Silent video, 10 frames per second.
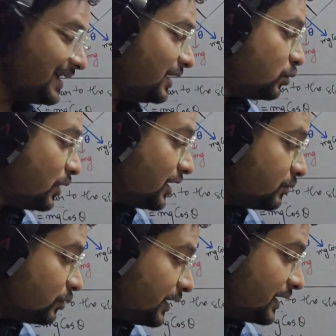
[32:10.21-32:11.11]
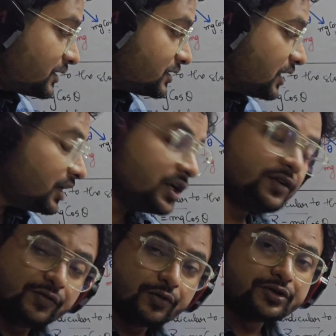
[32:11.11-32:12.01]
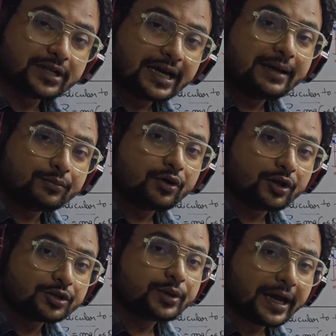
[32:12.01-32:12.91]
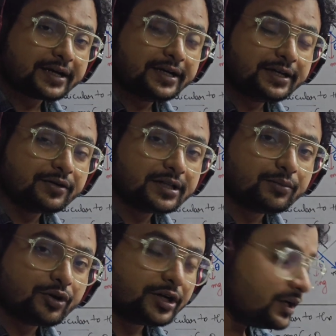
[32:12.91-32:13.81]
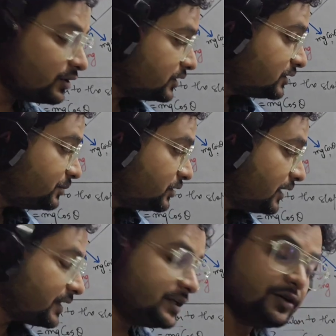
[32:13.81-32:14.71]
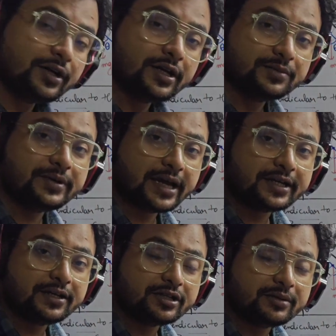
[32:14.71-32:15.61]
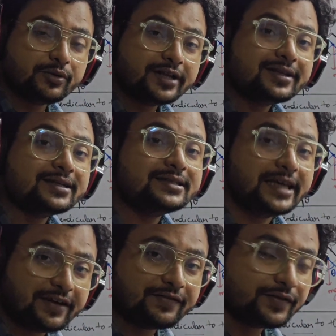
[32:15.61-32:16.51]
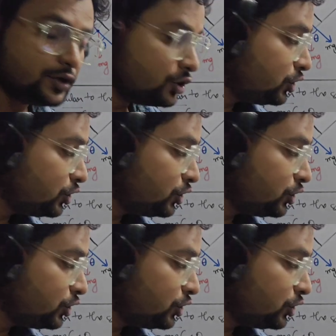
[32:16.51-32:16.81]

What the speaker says: and one more external force I am also acting on the body is being acting on the body, that is F.